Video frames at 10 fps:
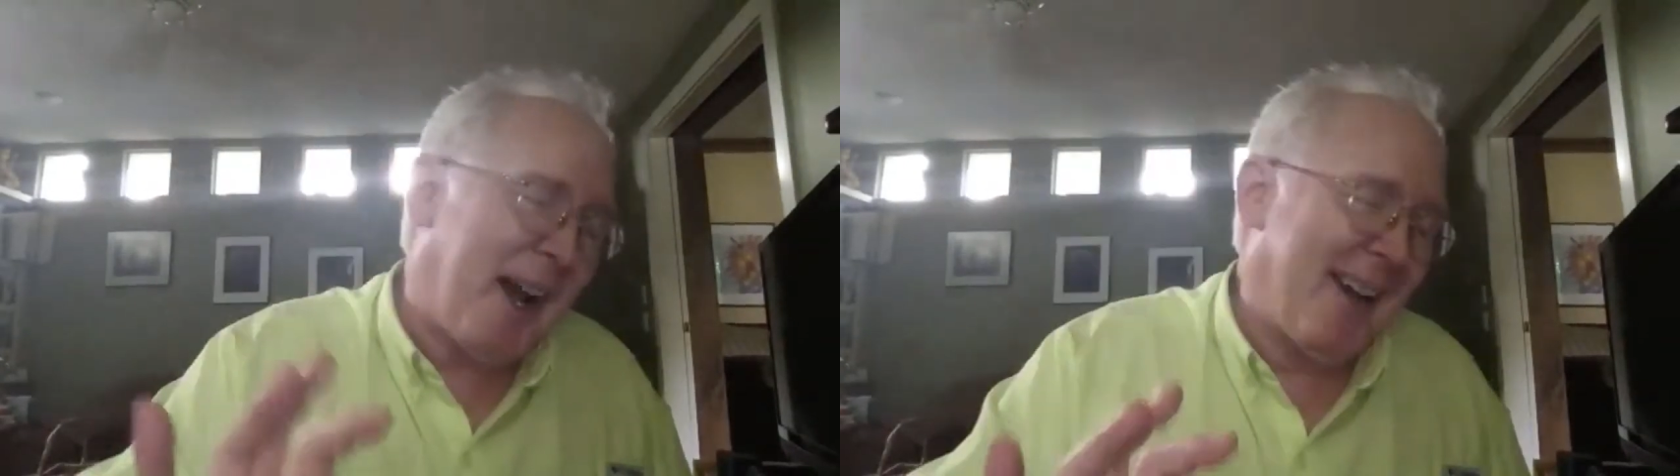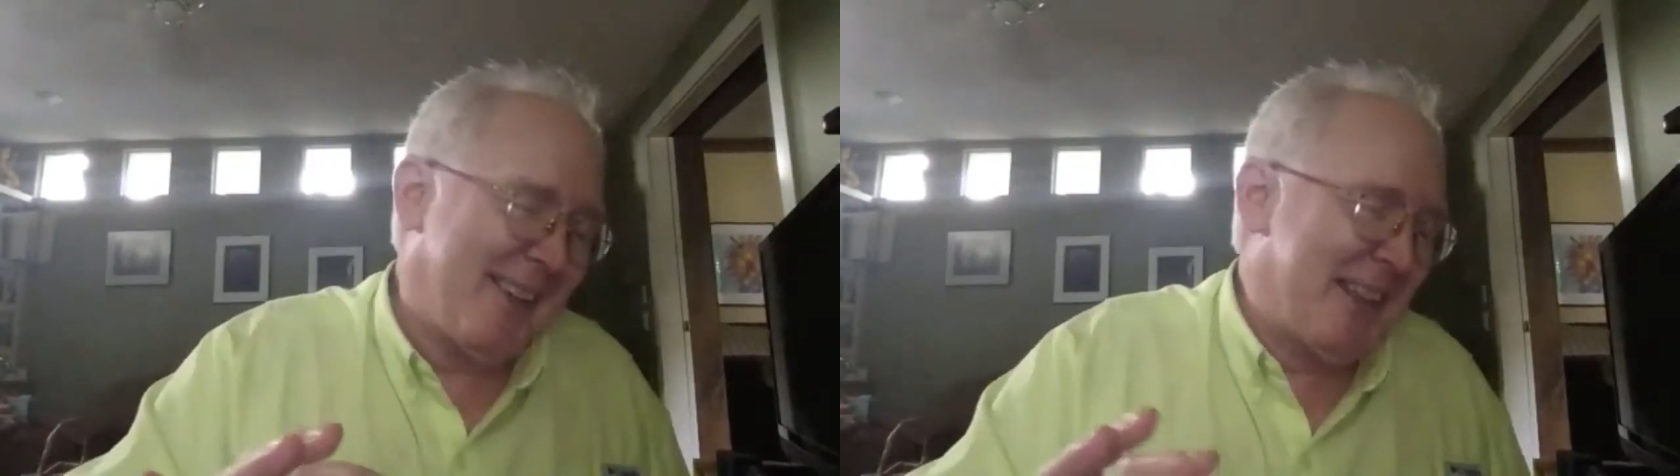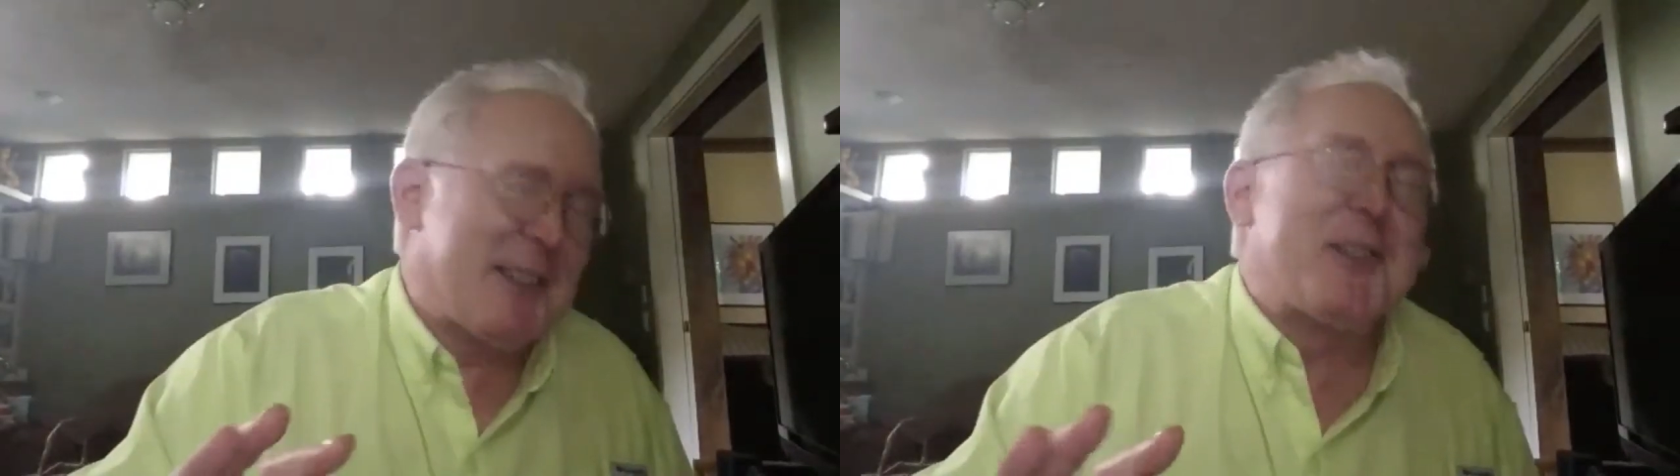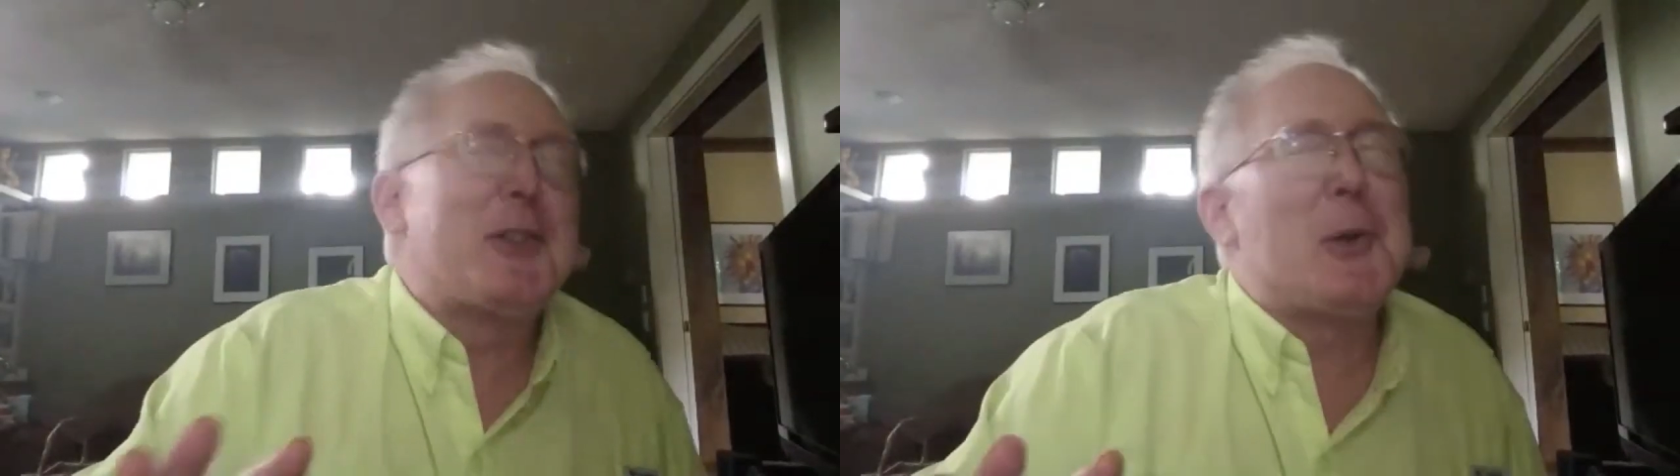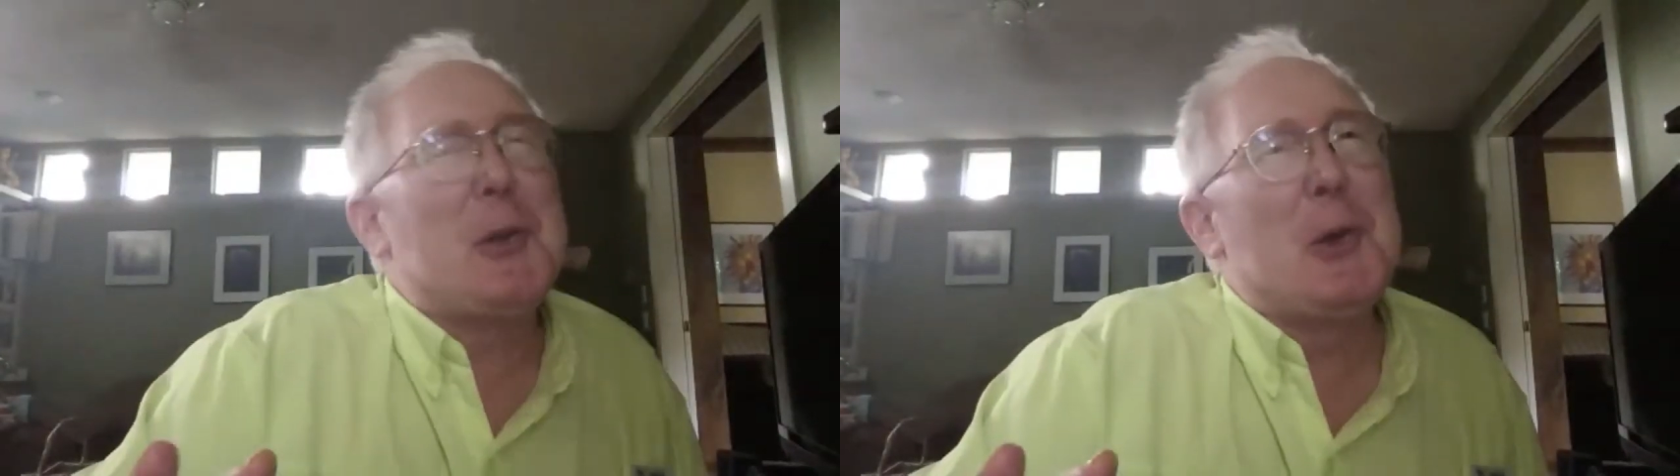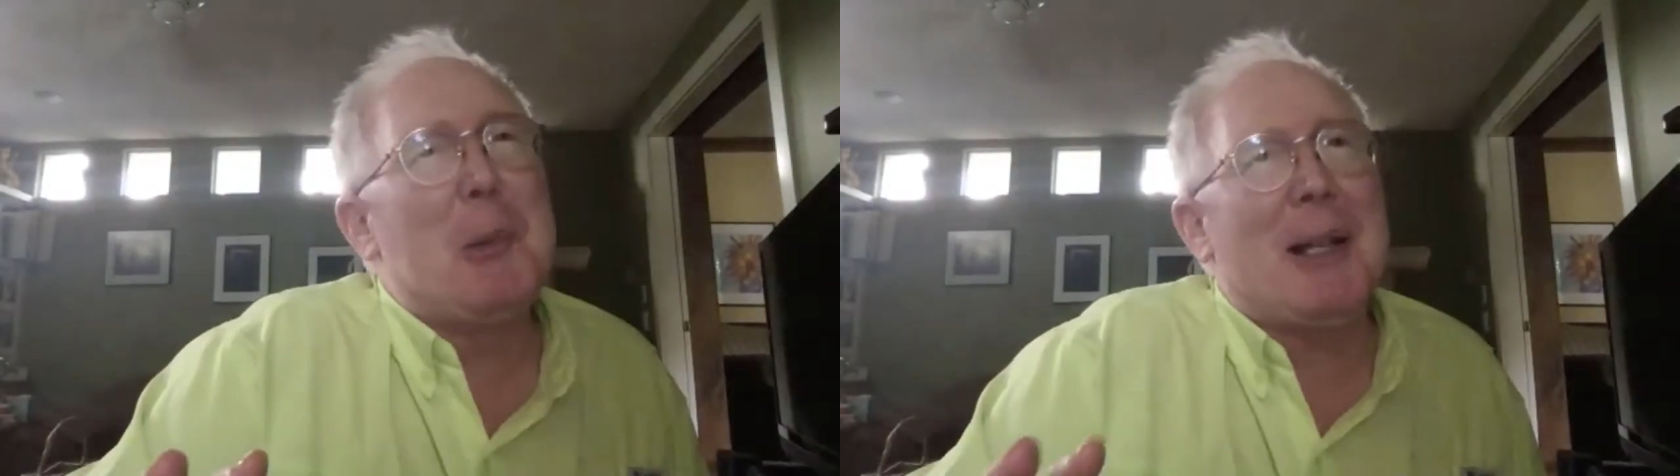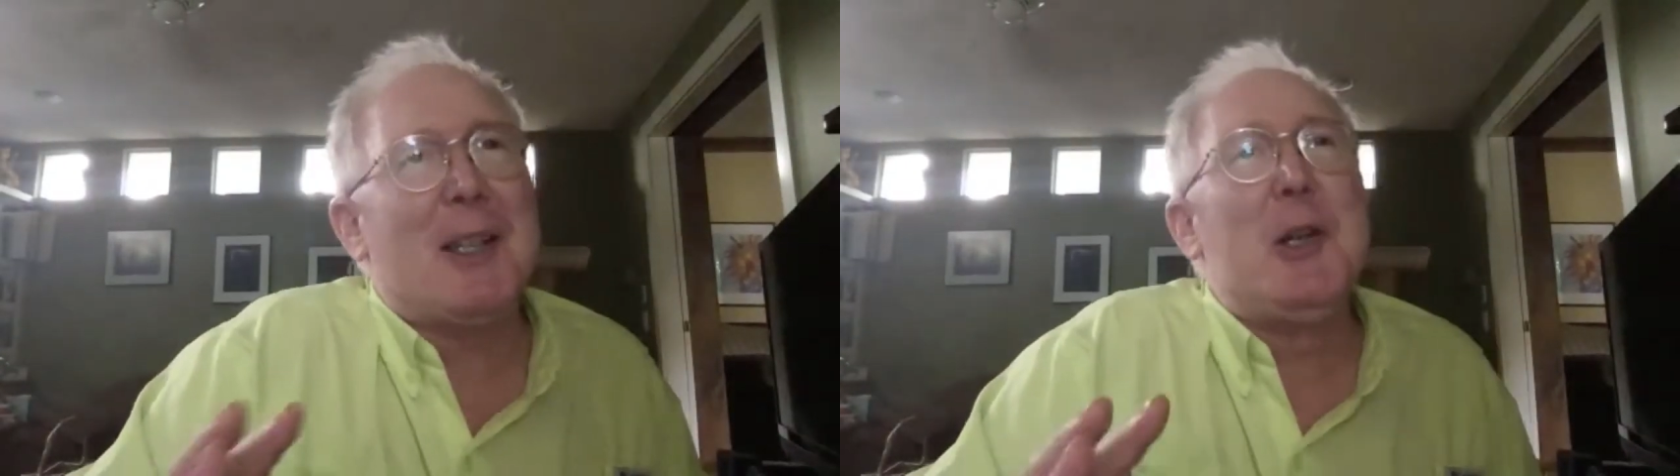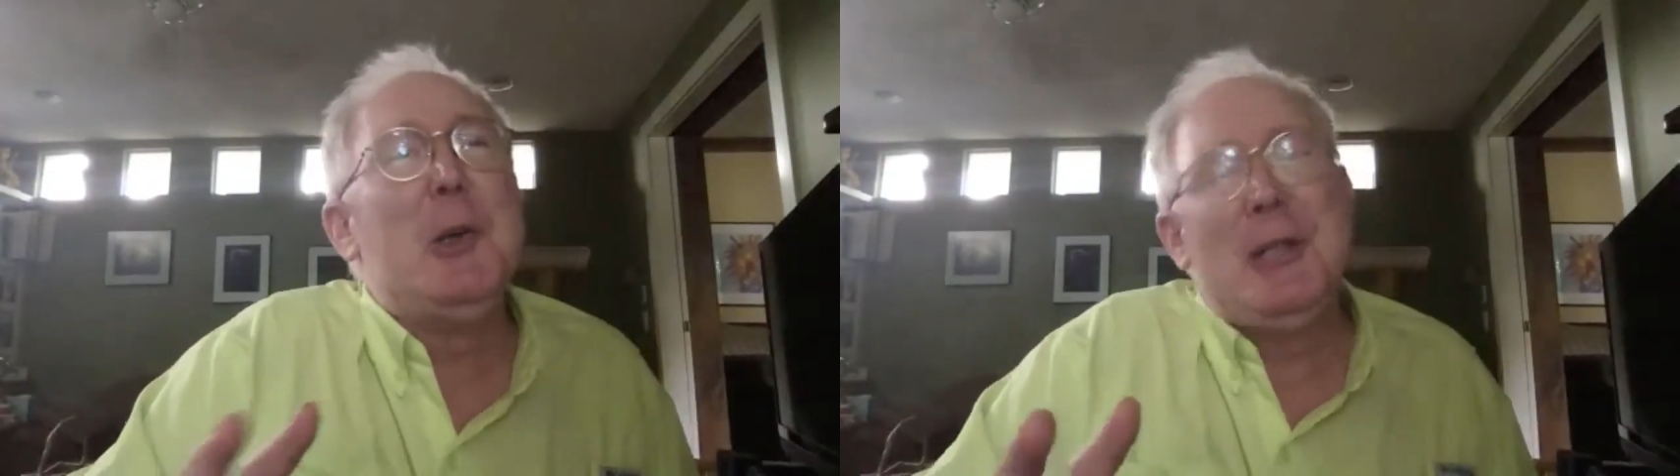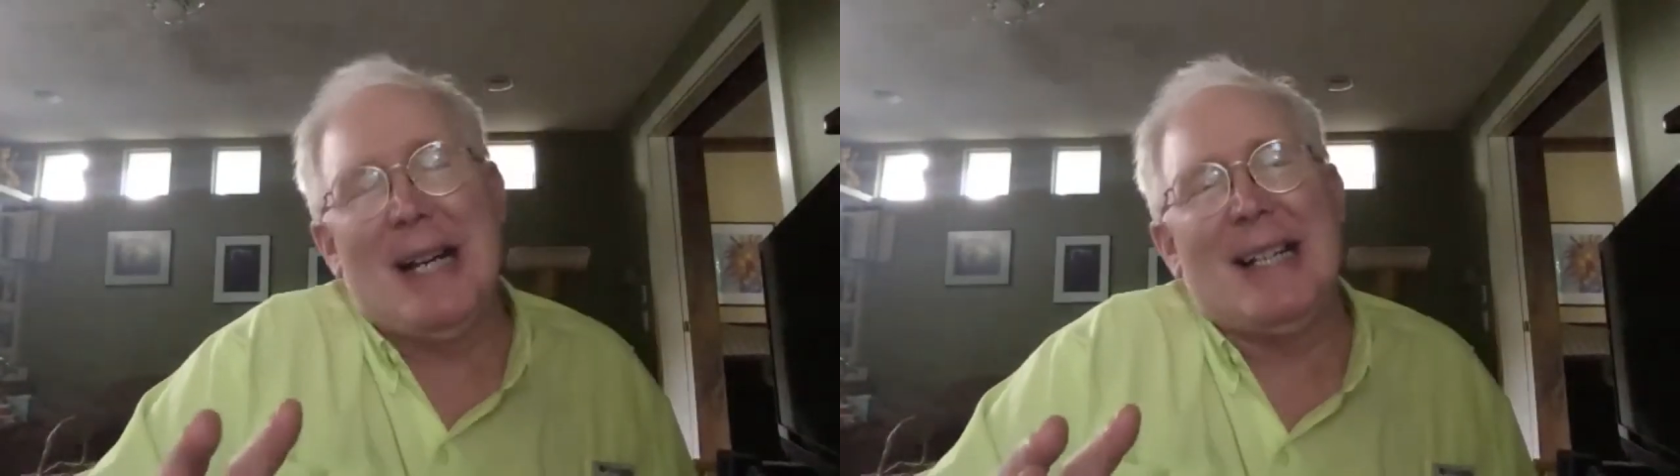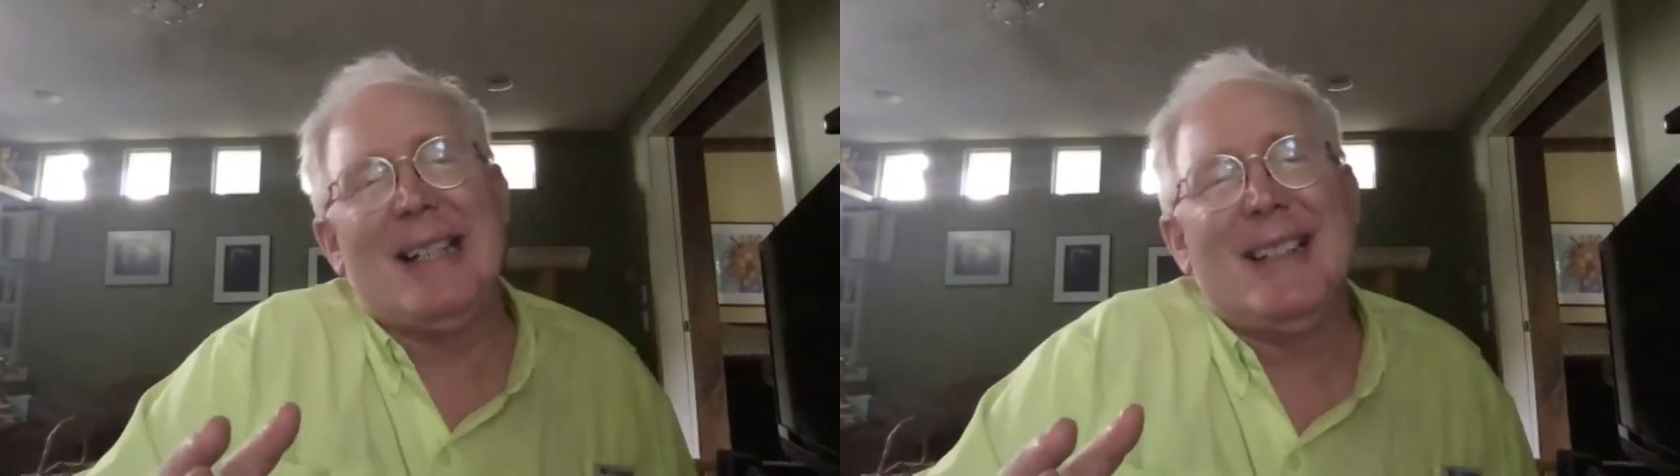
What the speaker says: this is so cool about the whodunit,